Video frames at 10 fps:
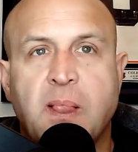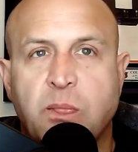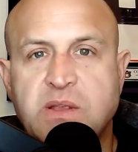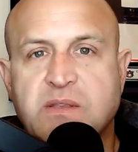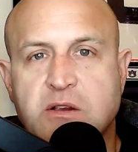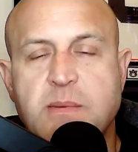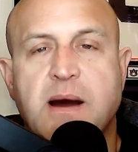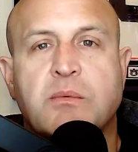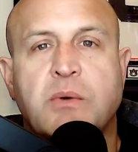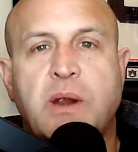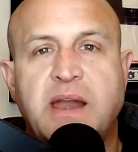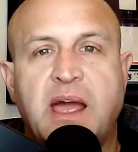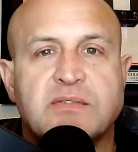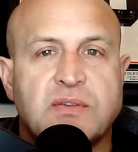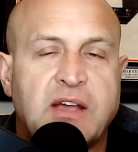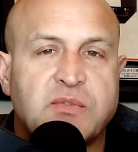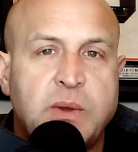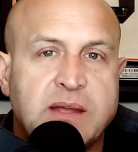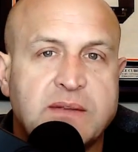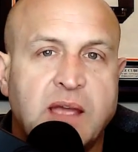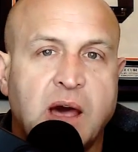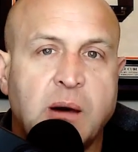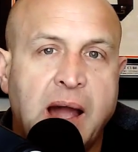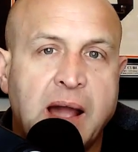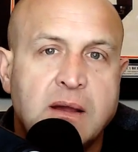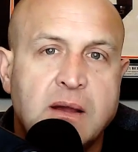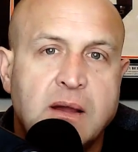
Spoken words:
we talked about Ray Davis last week at tailback.